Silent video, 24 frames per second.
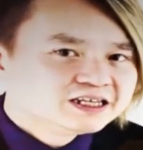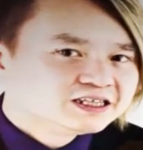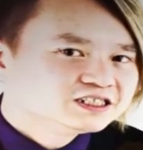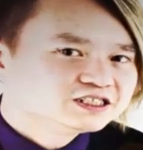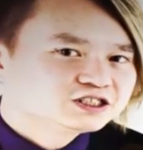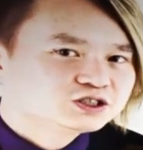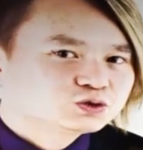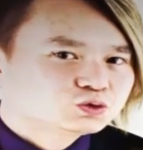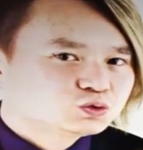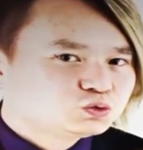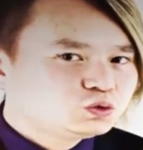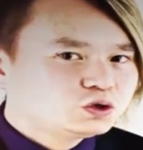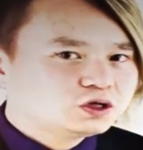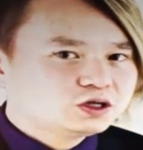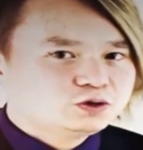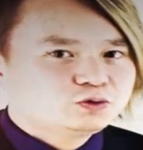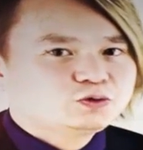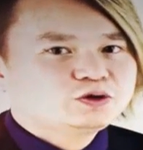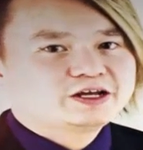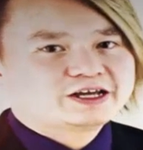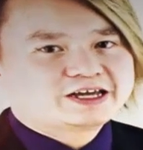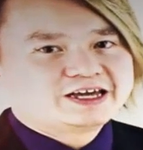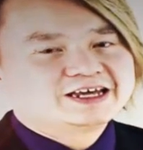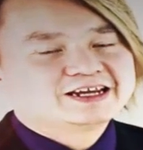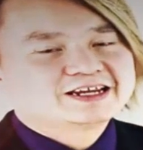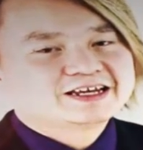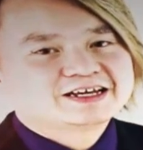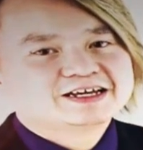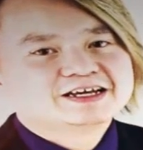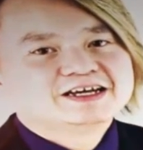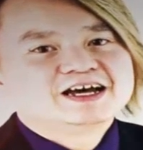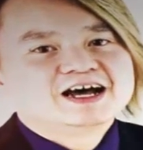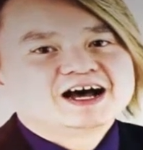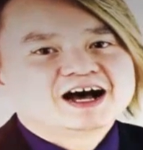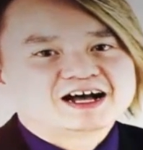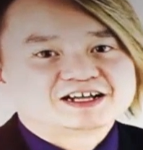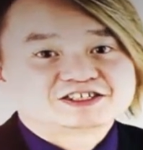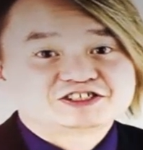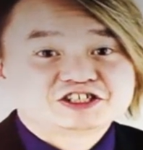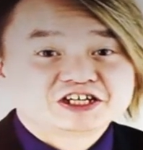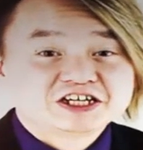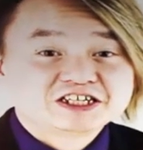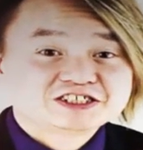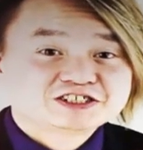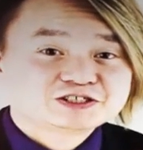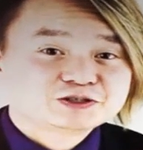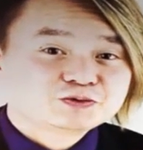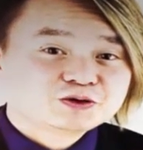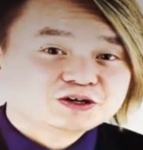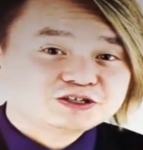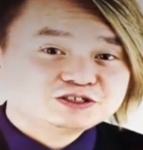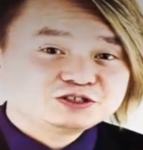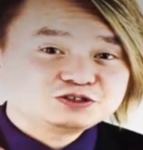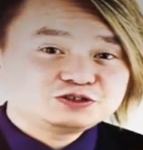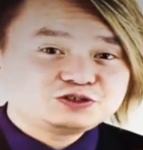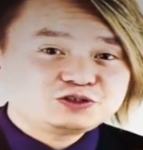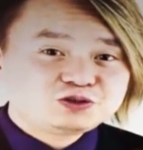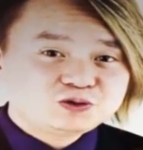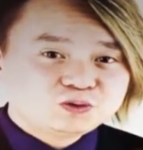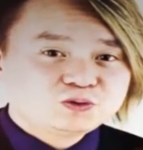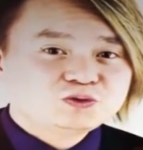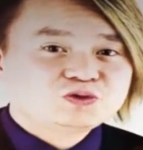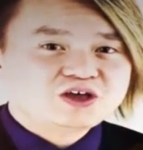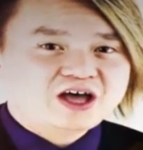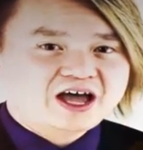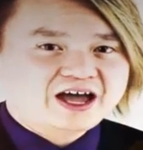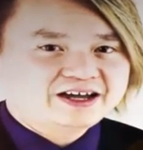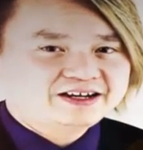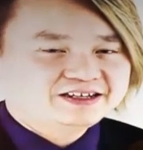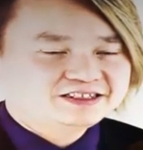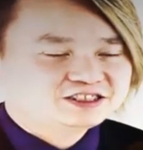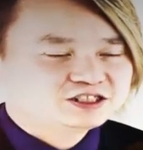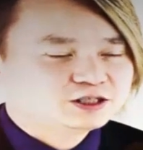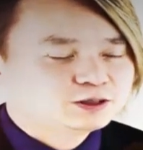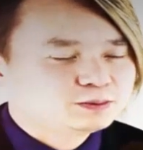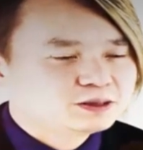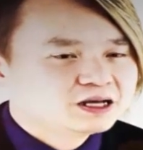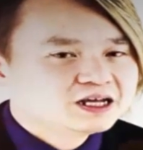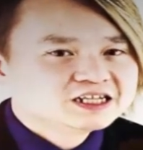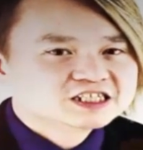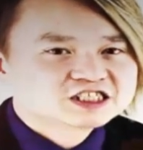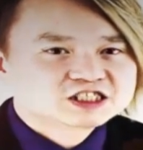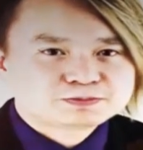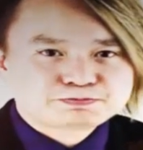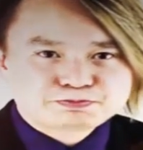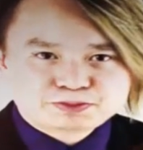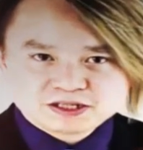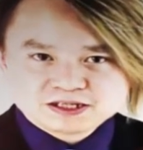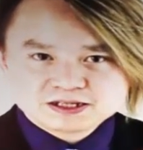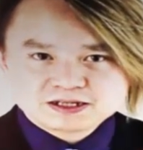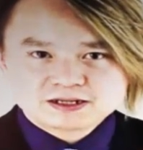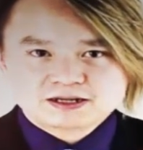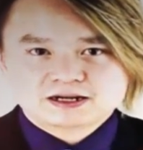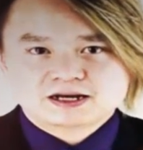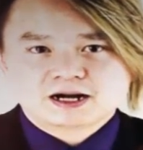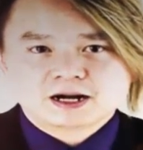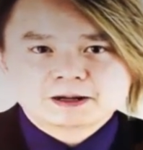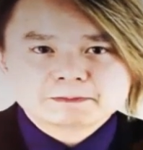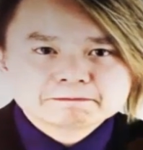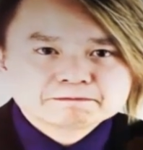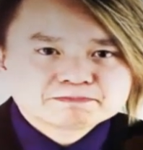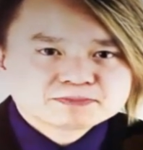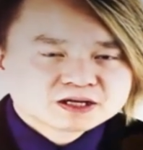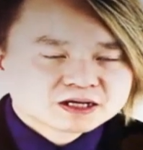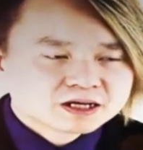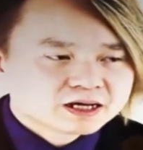This is really, really gonna uh, change the way you do that. It's gonna speed it up